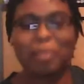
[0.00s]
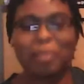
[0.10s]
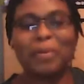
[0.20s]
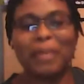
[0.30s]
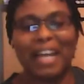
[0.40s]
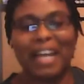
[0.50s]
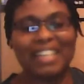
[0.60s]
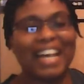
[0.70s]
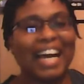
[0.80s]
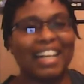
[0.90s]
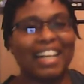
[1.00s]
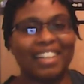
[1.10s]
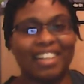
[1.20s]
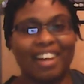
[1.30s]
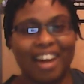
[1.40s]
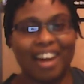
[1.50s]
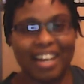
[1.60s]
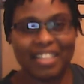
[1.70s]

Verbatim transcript: people don't like to handle the garlic,